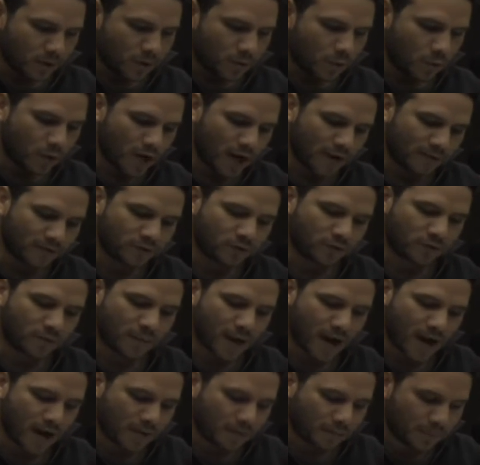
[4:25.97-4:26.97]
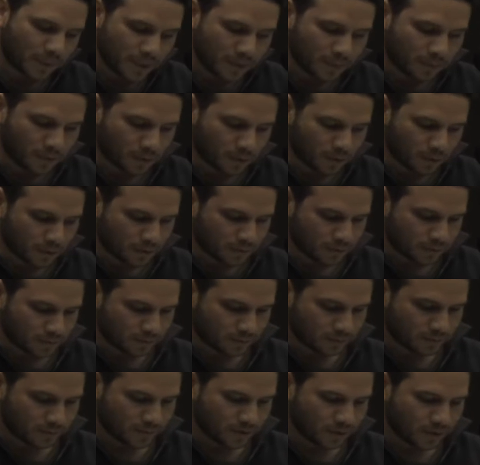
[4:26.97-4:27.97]
We have to remind people
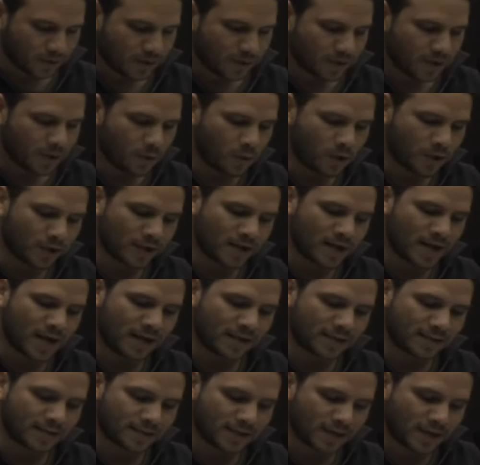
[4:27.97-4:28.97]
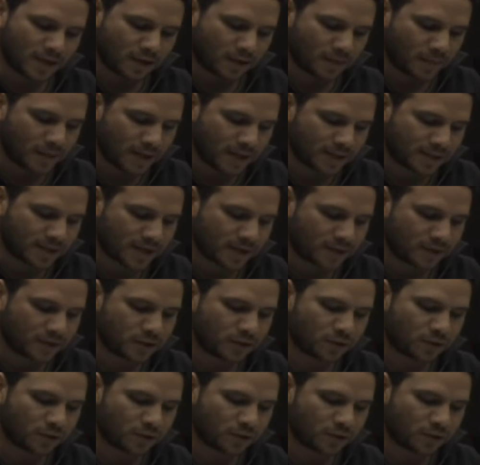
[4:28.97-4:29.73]
that we cannot send our military